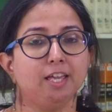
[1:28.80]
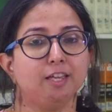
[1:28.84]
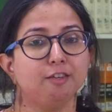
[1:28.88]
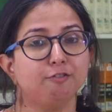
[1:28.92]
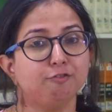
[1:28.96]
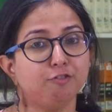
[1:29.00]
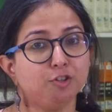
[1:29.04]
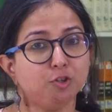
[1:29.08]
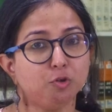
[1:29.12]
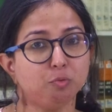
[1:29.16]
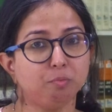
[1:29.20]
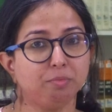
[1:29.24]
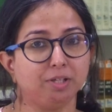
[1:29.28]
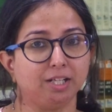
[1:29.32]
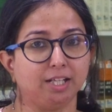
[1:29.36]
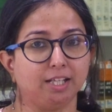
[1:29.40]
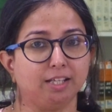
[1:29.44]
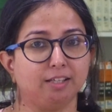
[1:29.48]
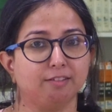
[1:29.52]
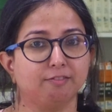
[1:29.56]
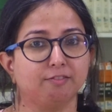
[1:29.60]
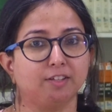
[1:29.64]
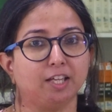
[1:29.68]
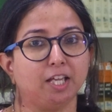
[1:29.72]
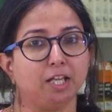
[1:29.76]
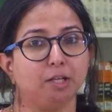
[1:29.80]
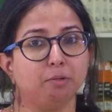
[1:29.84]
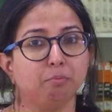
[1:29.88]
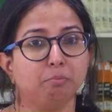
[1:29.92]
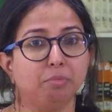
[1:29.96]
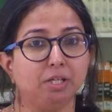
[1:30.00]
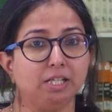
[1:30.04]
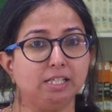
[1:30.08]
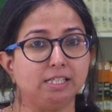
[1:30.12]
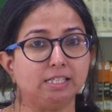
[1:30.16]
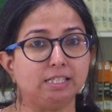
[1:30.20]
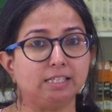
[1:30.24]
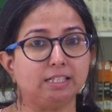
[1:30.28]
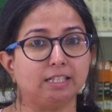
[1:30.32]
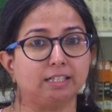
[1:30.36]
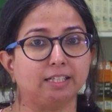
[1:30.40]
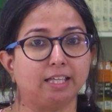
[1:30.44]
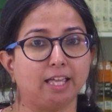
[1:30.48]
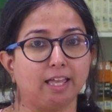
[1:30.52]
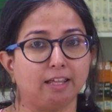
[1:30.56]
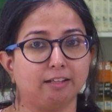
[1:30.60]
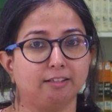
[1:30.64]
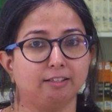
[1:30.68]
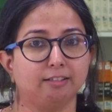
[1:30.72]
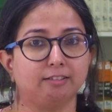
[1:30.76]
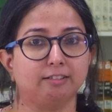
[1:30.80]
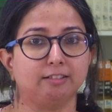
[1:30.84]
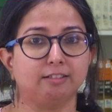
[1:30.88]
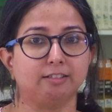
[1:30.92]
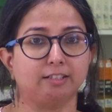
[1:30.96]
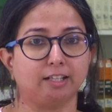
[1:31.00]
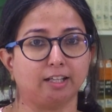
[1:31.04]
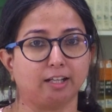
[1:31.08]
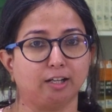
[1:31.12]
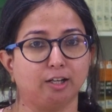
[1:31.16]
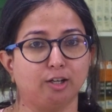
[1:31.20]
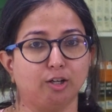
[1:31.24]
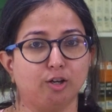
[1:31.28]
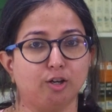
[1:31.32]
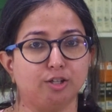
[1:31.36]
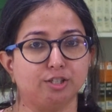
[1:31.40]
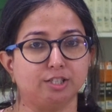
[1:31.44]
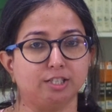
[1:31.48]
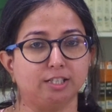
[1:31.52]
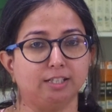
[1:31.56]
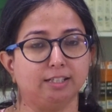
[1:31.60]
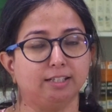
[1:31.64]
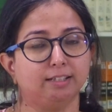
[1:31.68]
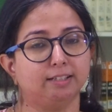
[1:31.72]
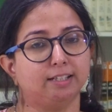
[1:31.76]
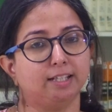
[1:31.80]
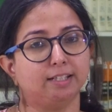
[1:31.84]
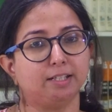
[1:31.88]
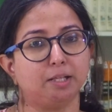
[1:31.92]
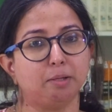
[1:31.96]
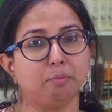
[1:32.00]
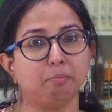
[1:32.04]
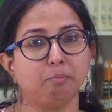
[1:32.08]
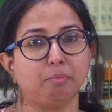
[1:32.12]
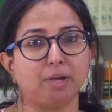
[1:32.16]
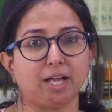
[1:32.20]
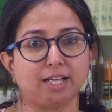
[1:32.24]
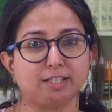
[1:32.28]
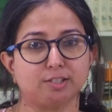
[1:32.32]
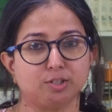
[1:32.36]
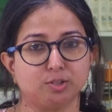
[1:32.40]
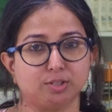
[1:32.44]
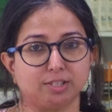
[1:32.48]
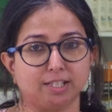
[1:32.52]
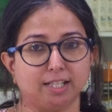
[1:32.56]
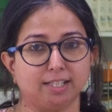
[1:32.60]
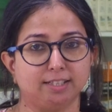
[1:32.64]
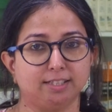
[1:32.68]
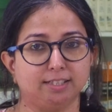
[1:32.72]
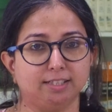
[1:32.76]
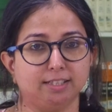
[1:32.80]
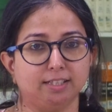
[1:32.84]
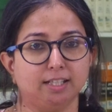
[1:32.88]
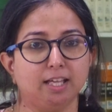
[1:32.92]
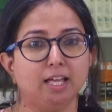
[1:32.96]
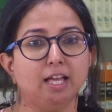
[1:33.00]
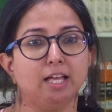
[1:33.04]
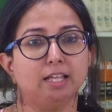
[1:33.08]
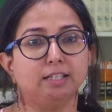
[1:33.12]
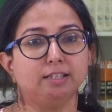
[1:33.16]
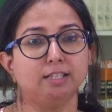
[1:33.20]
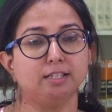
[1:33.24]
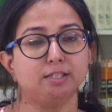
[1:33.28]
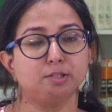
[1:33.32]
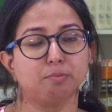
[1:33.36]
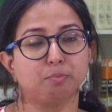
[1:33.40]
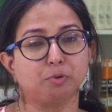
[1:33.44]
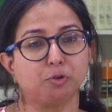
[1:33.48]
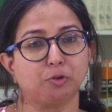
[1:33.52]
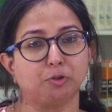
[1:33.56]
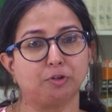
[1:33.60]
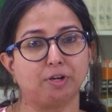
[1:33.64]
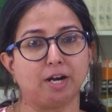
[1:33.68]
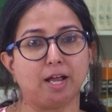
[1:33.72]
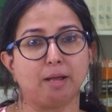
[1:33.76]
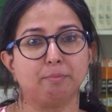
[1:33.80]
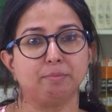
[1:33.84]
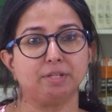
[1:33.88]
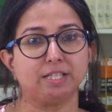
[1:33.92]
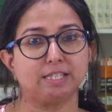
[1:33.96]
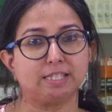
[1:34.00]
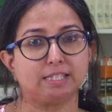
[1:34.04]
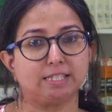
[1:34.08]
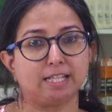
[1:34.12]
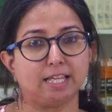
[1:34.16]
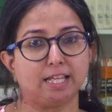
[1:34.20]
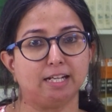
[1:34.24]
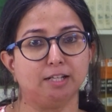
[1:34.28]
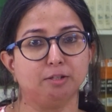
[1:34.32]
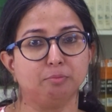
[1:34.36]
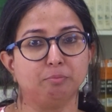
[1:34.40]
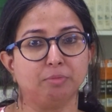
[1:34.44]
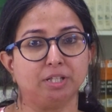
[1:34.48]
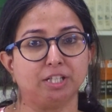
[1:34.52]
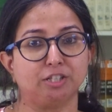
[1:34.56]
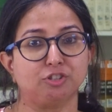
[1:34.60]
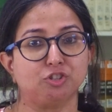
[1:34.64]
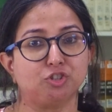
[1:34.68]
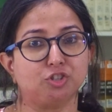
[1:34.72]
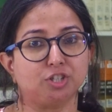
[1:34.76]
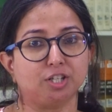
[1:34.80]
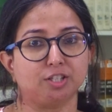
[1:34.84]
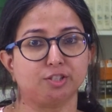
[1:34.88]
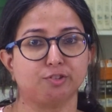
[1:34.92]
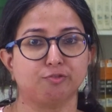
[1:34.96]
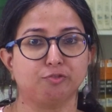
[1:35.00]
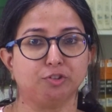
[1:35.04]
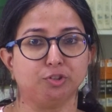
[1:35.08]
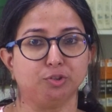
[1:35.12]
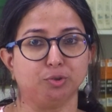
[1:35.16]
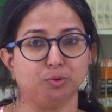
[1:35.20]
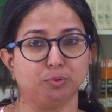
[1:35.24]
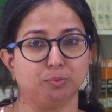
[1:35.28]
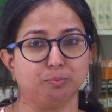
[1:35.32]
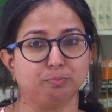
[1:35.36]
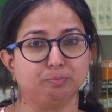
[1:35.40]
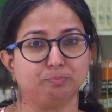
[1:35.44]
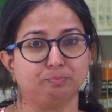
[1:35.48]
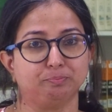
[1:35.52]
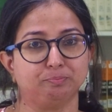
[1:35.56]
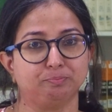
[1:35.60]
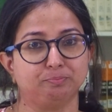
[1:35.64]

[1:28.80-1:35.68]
If you believe in building a career in technology that impacts society, this program is tailor-made just for you.